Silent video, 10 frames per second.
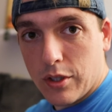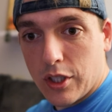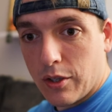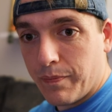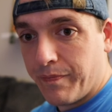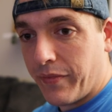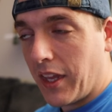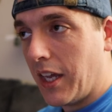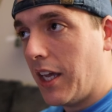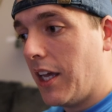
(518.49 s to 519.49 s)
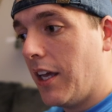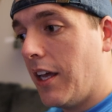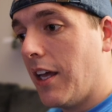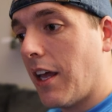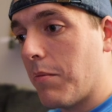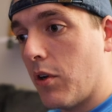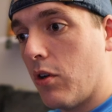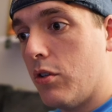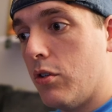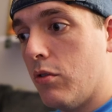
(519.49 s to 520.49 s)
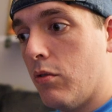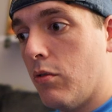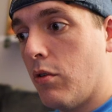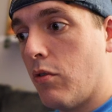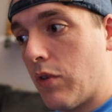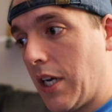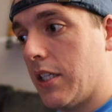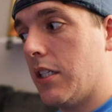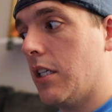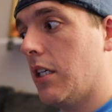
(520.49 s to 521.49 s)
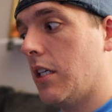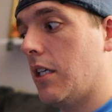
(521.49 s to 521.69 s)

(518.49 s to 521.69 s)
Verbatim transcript: So I'm going to rest,